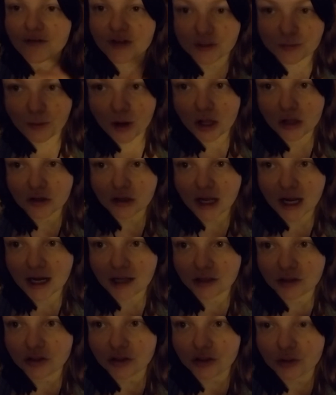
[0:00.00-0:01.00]
a smaller
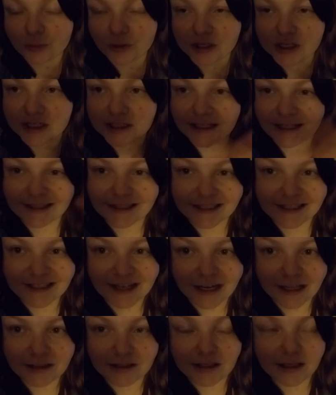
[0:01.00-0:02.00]
calendar, which is like the
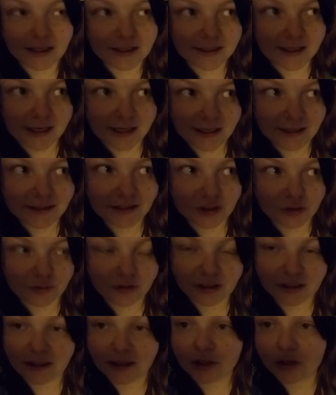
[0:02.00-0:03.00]
side things that he doesn't really